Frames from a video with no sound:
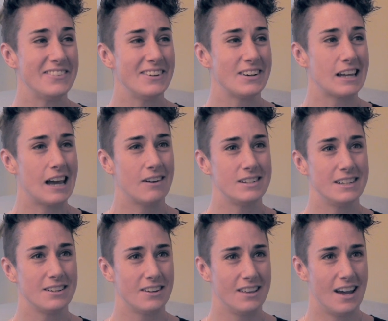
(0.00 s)
you're
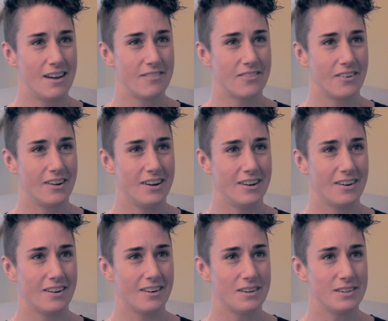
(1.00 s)
counting on that for
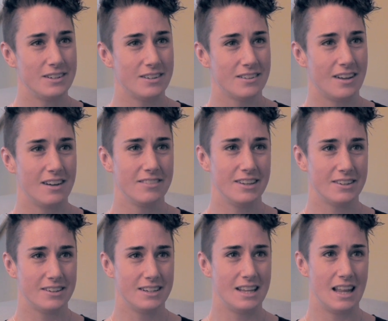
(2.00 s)
your
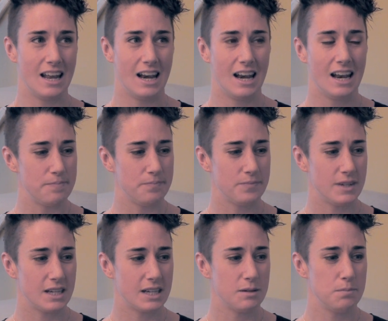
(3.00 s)
livelihood, then
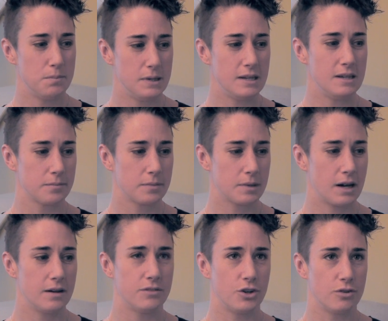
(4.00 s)
it can be
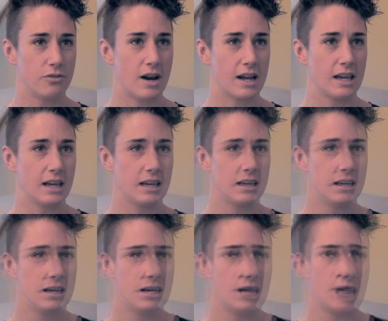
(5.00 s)
kind of nerve-wracking.
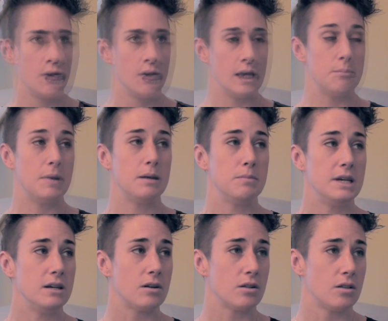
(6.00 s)
It made
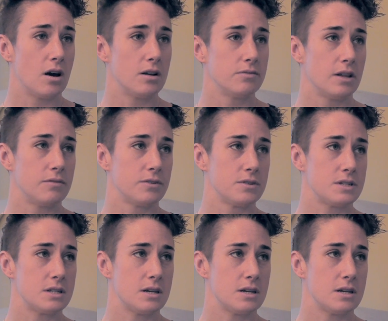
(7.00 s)
me on a lot of levels